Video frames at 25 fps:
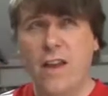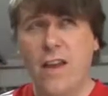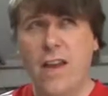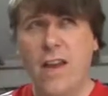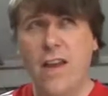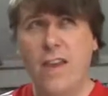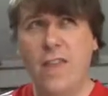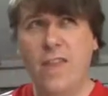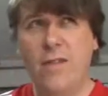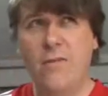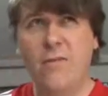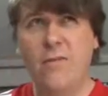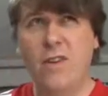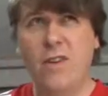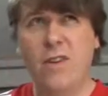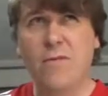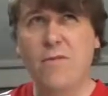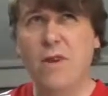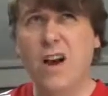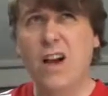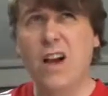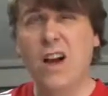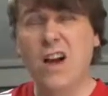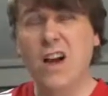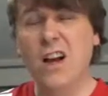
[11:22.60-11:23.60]
in one of
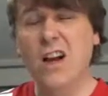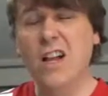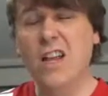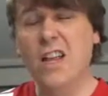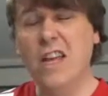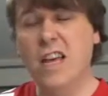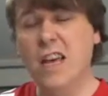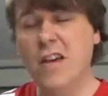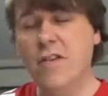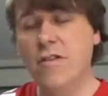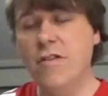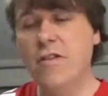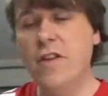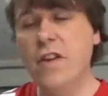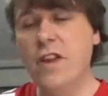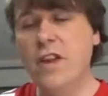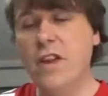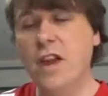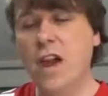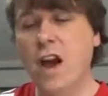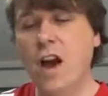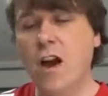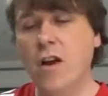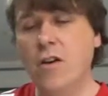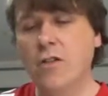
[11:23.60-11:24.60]
my earlier
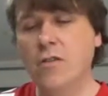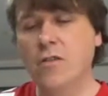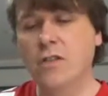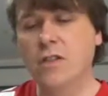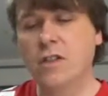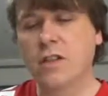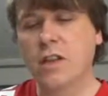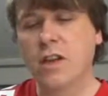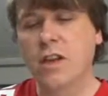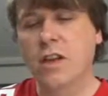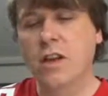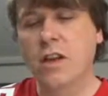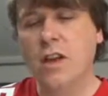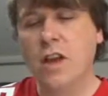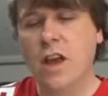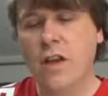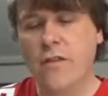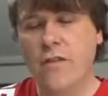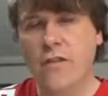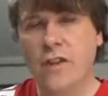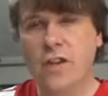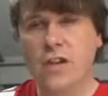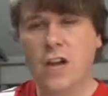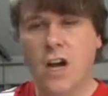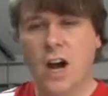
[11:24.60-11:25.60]
videos
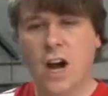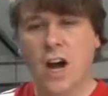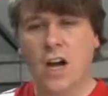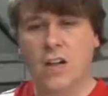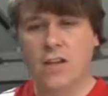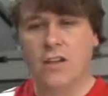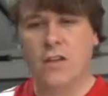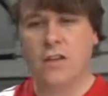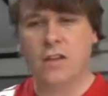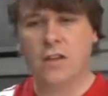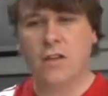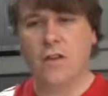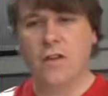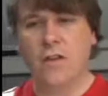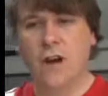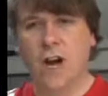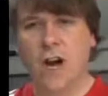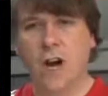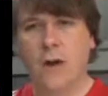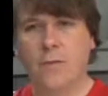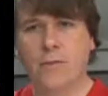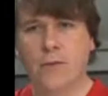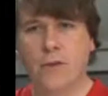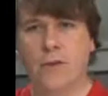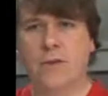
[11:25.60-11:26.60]
in regards to
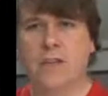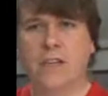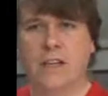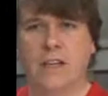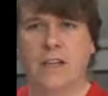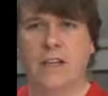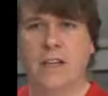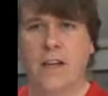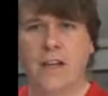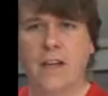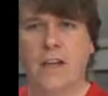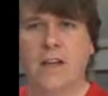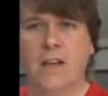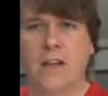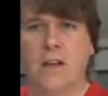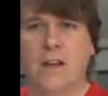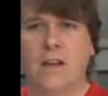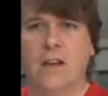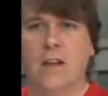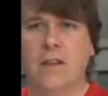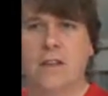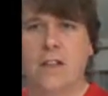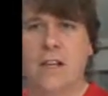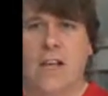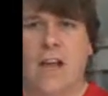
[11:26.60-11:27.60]
um, utility.
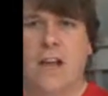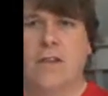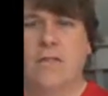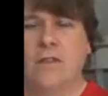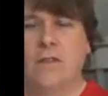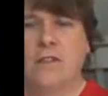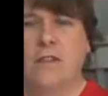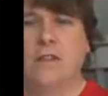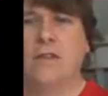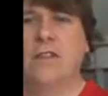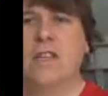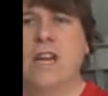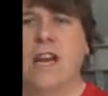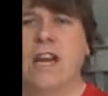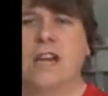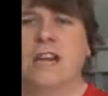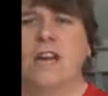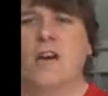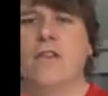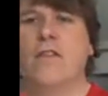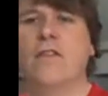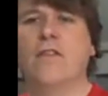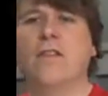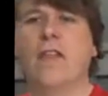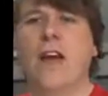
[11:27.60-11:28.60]
So yeah, so take
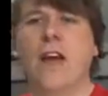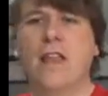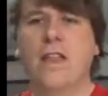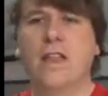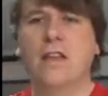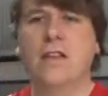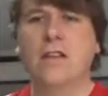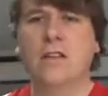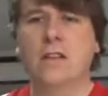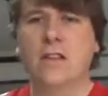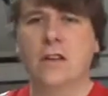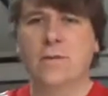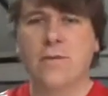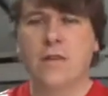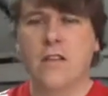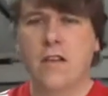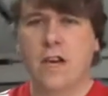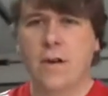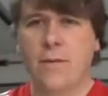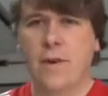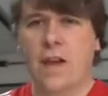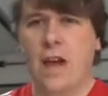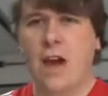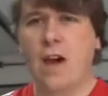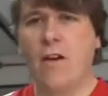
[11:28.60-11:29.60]
note for that. That's going to be
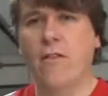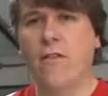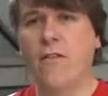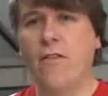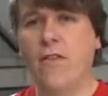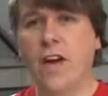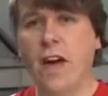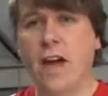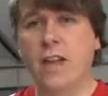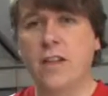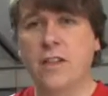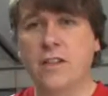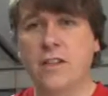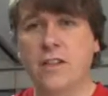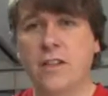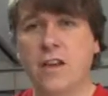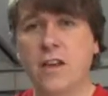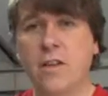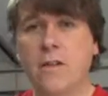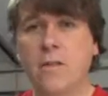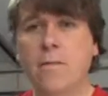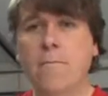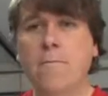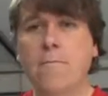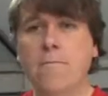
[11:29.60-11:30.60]
coming out fairly
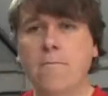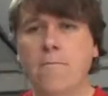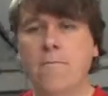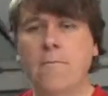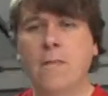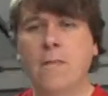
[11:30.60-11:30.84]
soon.